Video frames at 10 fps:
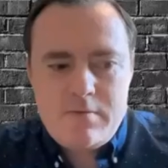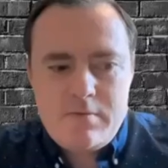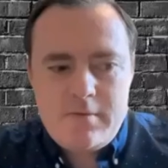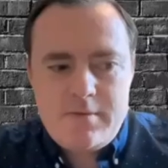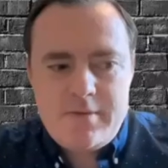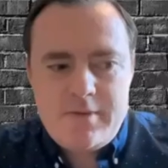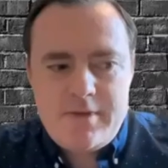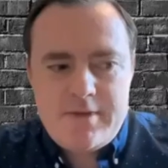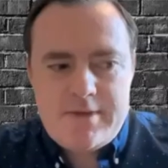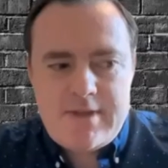One of the
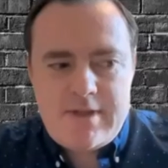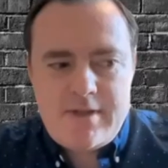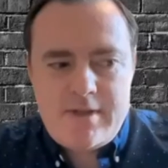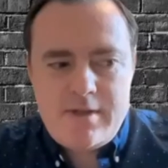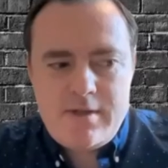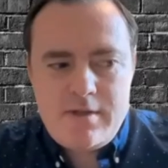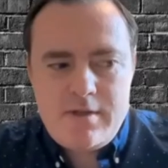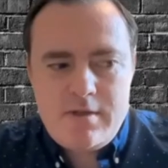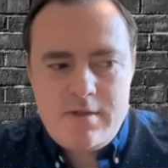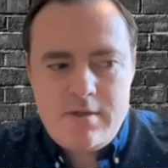things that I think
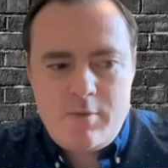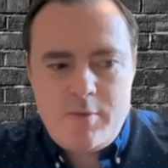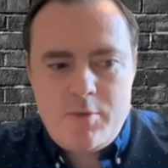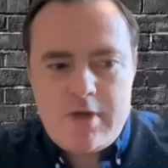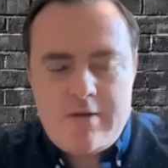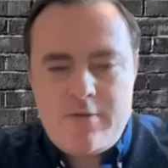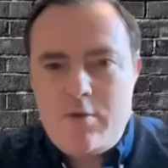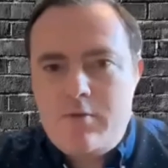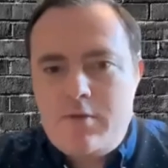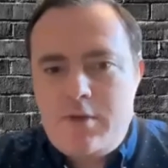people often
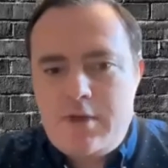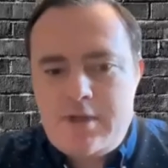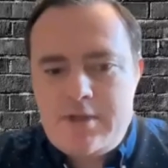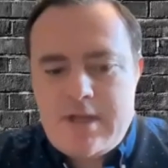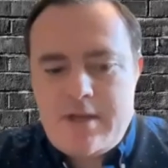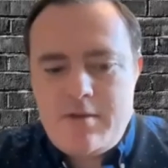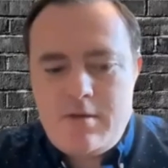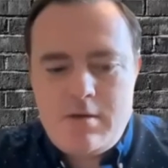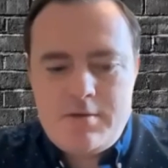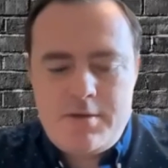overlook is that
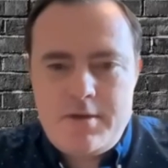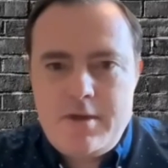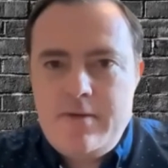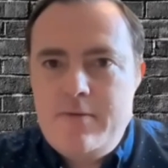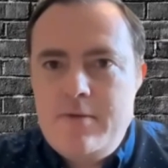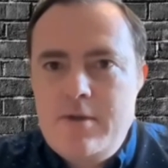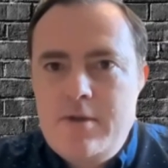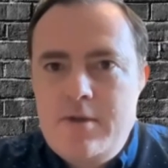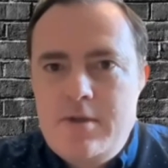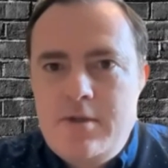alternative,
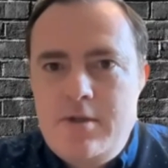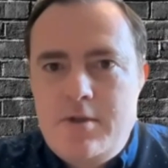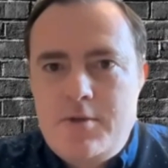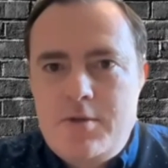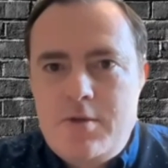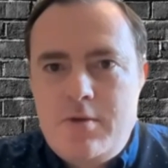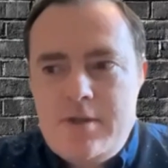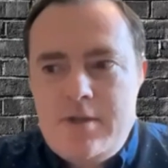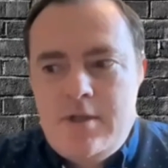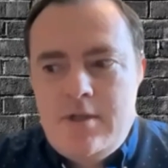you know, so
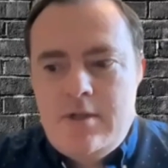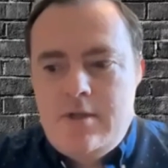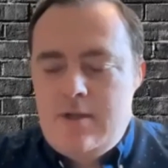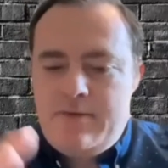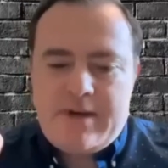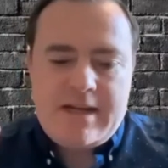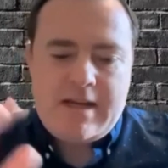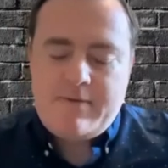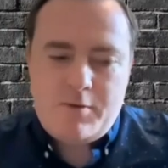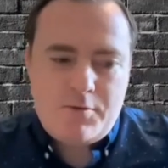if I
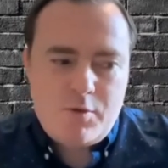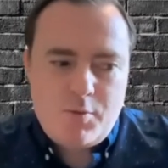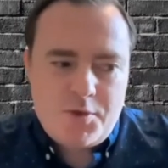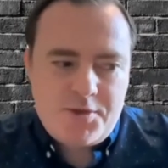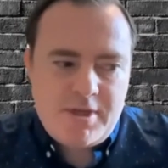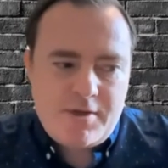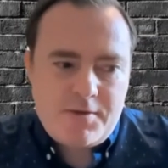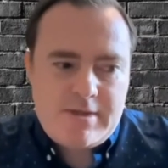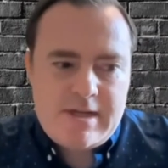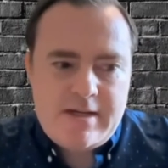have those
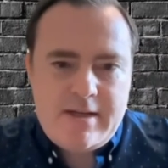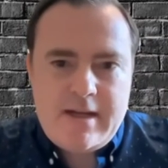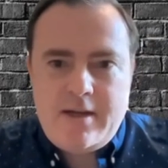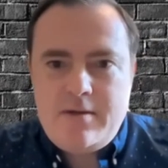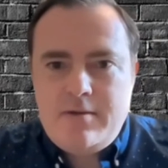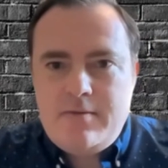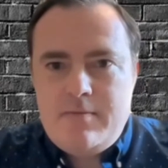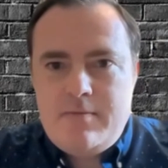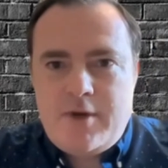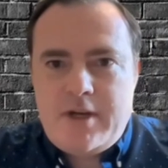supersneakers.net,
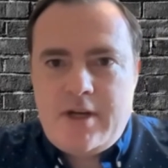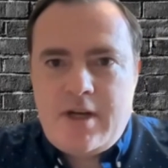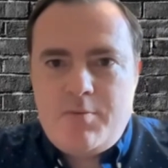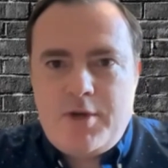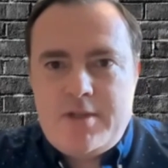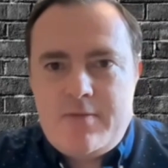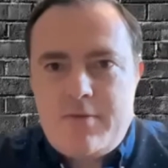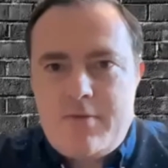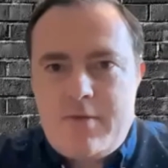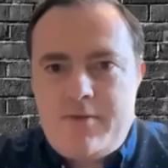right, and I price it
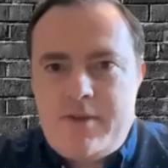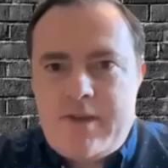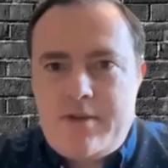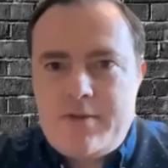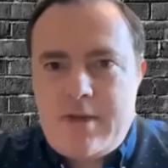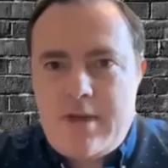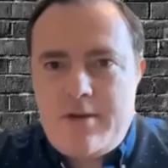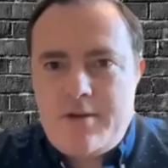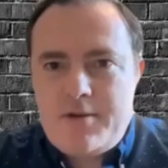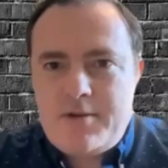for
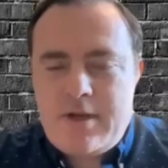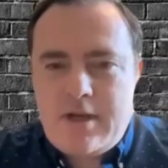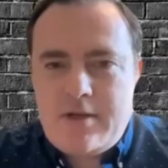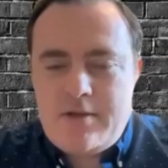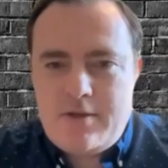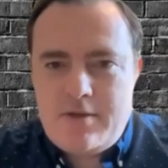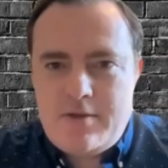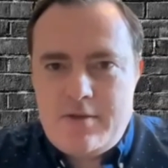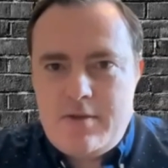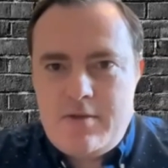$50,000 and,
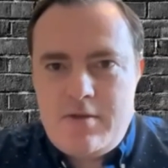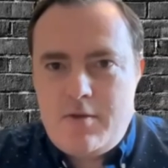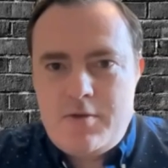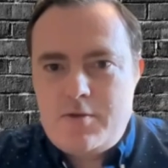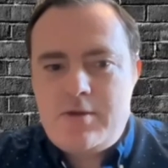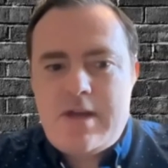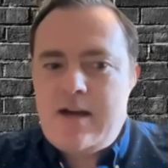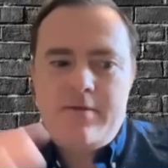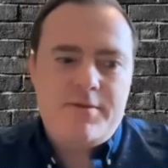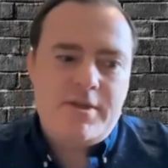you know, there's a
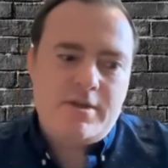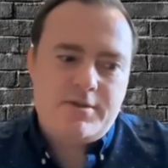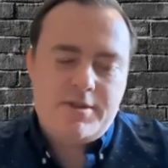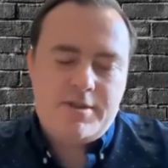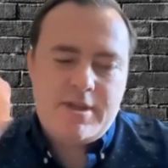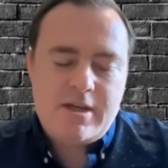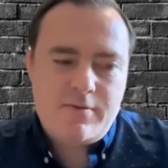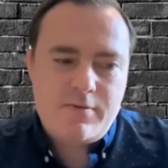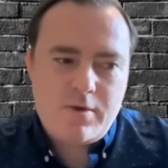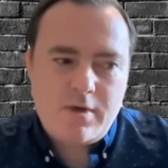lot of TLDs taken
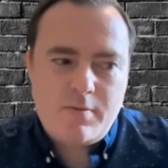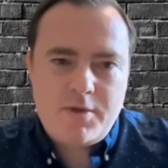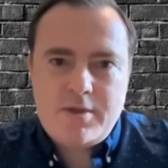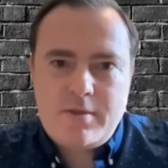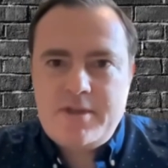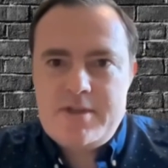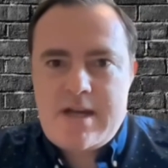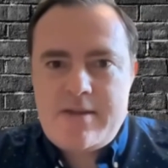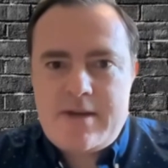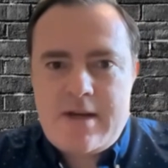for it, but somebody's
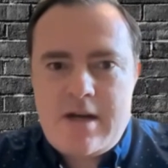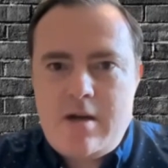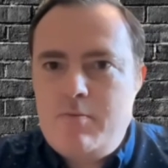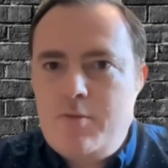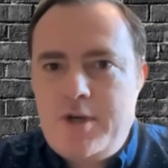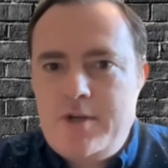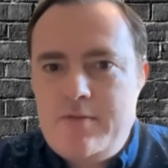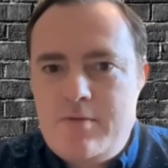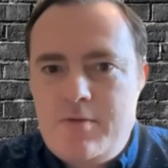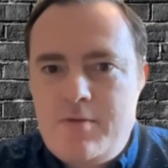got the com priced
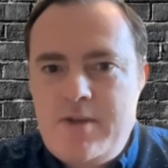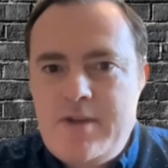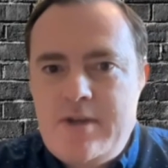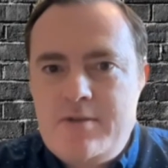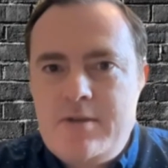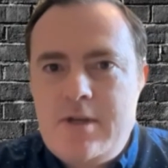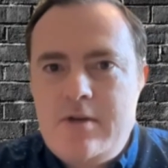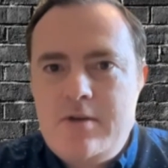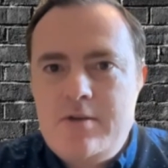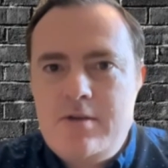for
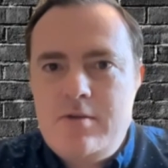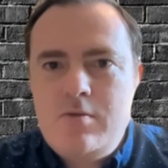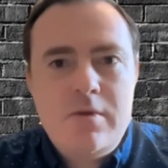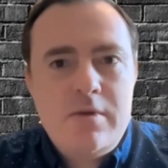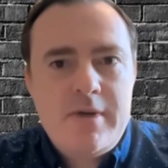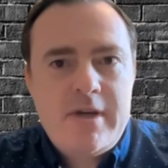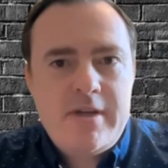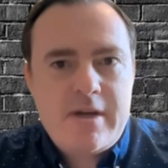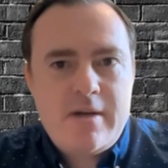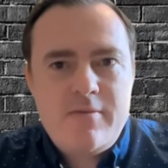$3,000, then who wouldn't buy the
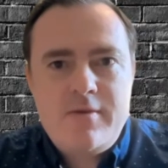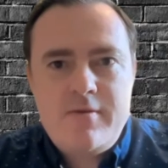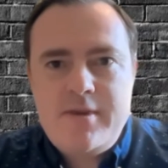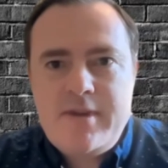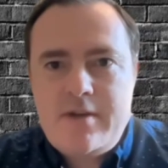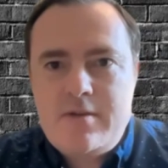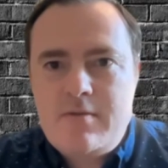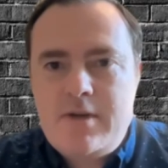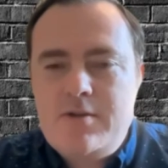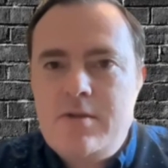com for $3,000, right?